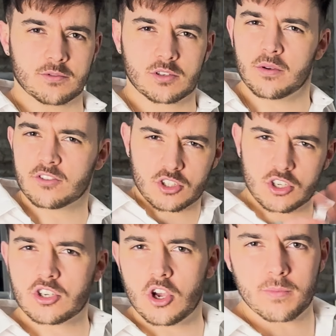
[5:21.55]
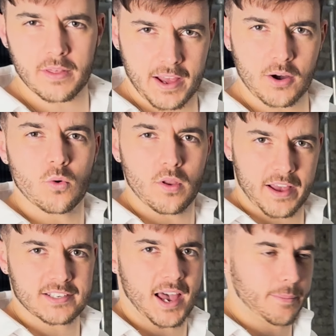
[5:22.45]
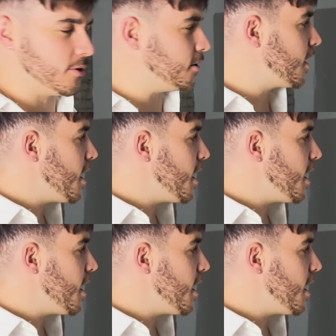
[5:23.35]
So we've just assumed that all of that's happened,